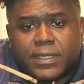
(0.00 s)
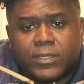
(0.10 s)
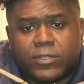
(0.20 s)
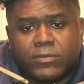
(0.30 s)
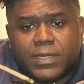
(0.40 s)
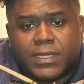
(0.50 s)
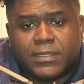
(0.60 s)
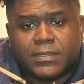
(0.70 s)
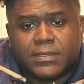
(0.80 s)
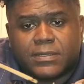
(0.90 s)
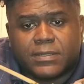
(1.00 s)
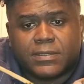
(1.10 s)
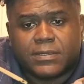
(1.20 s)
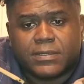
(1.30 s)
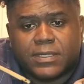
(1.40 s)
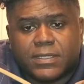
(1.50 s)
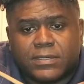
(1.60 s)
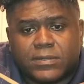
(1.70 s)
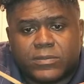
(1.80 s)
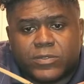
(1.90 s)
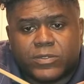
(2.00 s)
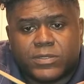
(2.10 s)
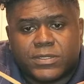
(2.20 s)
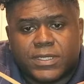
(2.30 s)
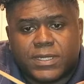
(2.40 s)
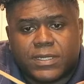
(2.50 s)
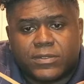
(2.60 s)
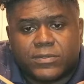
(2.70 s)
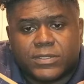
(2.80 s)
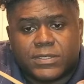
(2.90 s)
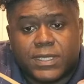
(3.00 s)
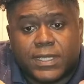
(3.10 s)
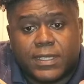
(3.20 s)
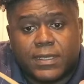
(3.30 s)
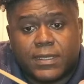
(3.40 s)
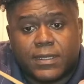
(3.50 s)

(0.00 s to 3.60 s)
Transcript: and you might see some roots that I don't see